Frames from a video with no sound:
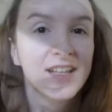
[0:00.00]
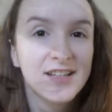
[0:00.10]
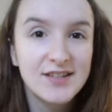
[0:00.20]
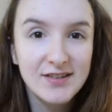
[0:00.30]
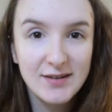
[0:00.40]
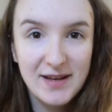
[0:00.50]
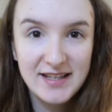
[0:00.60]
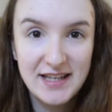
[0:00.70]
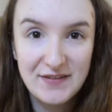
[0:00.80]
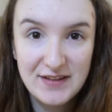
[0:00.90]
So you may
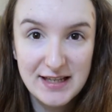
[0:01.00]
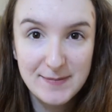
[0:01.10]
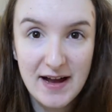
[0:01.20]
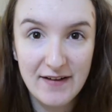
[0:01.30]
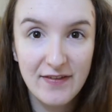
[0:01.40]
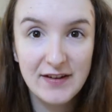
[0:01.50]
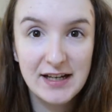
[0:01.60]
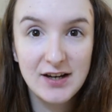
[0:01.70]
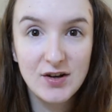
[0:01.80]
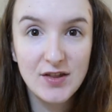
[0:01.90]
see for this part of the
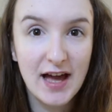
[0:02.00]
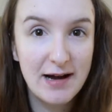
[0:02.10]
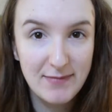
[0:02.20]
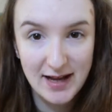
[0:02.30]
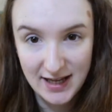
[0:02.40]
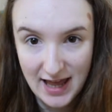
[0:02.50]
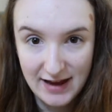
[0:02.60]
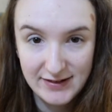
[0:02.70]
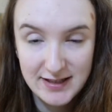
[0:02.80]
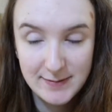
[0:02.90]
video that my
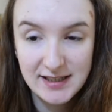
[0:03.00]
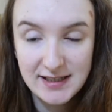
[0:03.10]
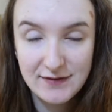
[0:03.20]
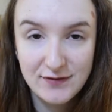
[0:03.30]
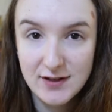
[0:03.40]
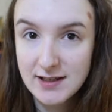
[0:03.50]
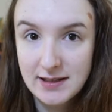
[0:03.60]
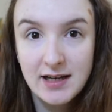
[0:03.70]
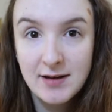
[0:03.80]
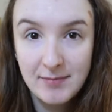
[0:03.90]
hair is a bit different,
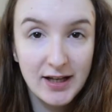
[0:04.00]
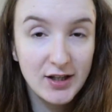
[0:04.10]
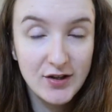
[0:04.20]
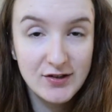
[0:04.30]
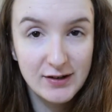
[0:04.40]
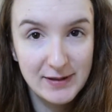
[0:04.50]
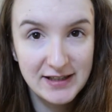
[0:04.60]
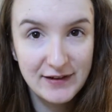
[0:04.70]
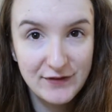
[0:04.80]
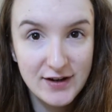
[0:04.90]
my clothes are a
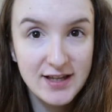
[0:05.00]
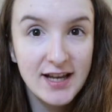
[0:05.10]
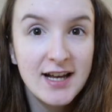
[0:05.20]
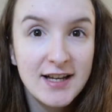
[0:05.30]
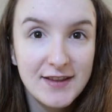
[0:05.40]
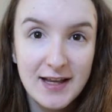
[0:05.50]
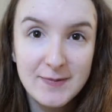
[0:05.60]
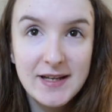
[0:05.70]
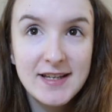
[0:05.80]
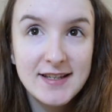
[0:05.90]
bit different. That's
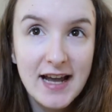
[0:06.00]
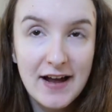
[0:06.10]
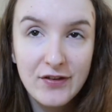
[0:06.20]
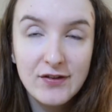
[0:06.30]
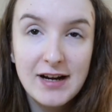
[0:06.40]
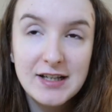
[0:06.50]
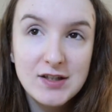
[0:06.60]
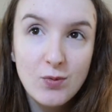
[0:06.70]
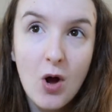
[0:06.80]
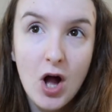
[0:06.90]
because after I
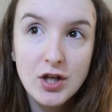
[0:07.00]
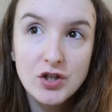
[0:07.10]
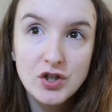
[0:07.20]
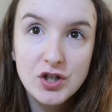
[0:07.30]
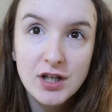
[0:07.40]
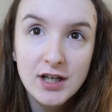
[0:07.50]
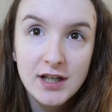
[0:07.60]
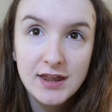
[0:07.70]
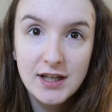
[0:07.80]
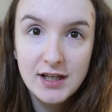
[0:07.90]
swatched
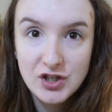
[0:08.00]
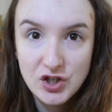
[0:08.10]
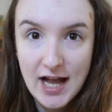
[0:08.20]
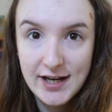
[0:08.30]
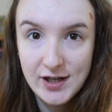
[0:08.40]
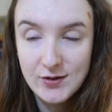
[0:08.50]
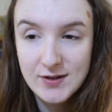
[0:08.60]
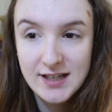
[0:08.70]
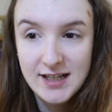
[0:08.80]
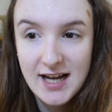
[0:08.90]
the
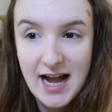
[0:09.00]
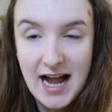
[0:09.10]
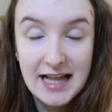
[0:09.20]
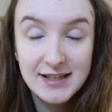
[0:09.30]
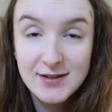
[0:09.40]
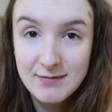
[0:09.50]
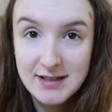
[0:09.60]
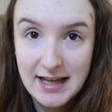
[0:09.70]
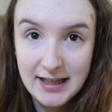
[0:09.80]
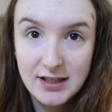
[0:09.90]
shadows, I had some
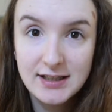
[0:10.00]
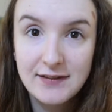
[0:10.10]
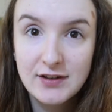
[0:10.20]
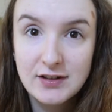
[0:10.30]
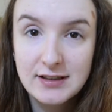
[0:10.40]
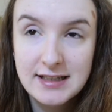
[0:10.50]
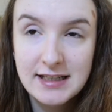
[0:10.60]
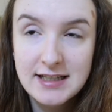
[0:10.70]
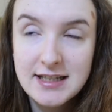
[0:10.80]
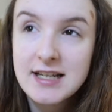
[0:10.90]
technical
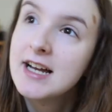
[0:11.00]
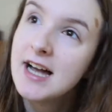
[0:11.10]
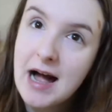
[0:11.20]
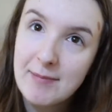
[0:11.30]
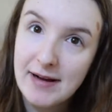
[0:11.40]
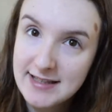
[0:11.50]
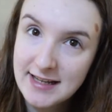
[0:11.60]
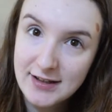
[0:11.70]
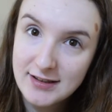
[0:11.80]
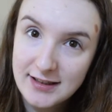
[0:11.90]
difficulties, and by
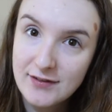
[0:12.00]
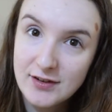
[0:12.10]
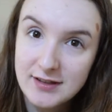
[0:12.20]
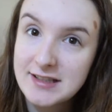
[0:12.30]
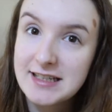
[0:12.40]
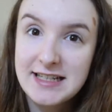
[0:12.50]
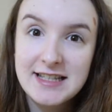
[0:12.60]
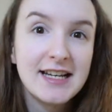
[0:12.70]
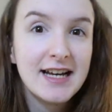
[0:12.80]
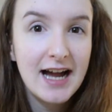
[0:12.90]
technical
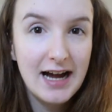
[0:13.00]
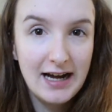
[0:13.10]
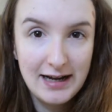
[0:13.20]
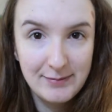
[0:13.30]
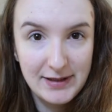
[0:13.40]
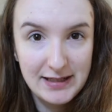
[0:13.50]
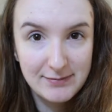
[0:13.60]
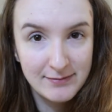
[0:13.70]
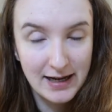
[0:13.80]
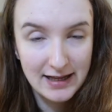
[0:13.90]
difficulties I
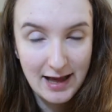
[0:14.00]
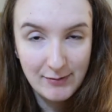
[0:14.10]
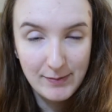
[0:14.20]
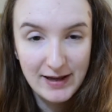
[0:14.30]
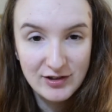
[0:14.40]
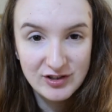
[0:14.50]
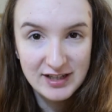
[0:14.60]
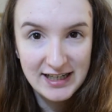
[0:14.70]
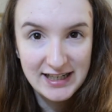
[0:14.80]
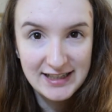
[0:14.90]
mean my camera battery
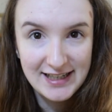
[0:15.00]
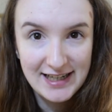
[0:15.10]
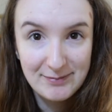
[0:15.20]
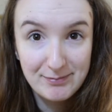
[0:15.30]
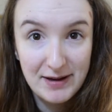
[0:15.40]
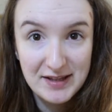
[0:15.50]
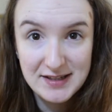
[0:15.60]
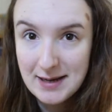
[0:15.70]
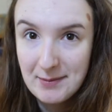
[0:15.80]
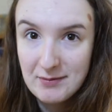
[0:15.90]
died, and by the
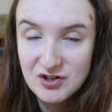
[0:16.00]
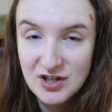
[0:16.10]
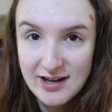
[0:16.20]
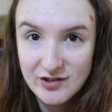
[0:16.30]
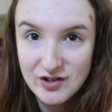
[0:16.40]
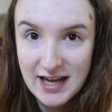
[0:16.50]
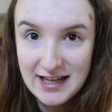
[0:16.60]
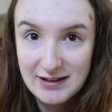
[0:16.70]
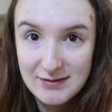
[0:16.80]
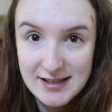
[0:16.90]
time it was charged
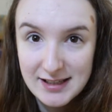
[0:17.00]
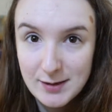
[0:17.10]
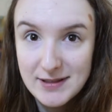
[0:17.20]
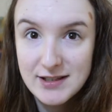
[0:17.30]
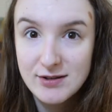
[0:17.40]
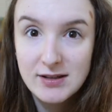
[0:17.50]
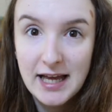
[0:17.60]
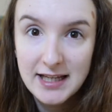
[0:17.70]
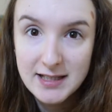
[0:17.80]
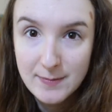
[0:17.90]
again it was a little bit too
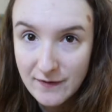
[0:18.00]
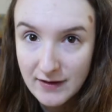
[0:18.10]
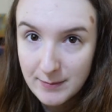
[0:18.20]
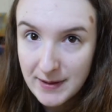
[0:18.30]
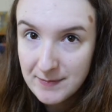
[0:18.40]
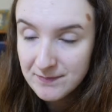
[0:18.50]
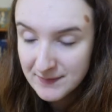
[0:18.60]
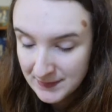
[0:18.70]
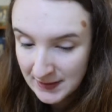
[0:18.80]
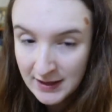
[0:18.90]
late to be filming.
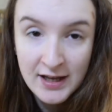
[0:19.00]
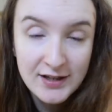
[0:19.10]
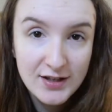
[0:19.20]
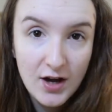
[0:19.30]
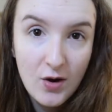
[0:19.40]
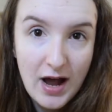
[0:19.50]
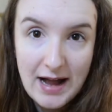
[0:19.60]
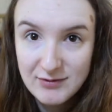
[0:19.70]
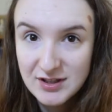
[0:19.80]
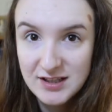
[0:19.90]
So
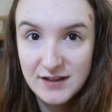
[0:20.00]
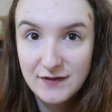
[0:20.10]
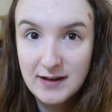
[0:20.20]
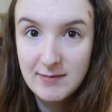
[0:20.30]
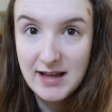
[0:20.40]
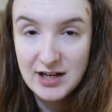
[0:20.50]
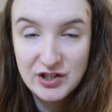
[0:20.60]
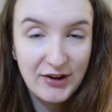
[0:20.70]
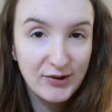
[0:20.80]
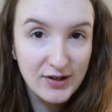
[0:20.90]
I'm just going to film the
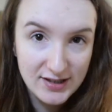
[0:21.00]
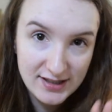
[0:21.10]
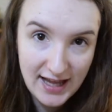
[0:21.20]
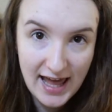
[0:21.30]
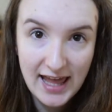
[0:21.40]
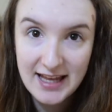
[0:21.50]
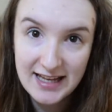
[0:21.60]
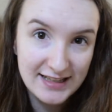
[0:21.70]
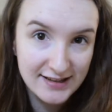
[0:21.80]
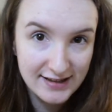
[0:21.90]
eyeshadow look today.
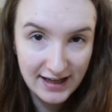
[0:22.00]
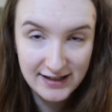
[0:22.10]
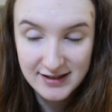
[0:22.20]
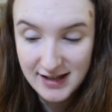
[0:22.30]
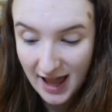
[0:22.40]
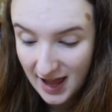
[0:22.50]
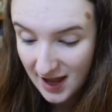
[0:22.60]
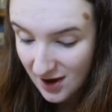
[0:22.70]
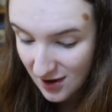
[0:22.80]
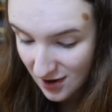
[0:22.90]
It's the next day.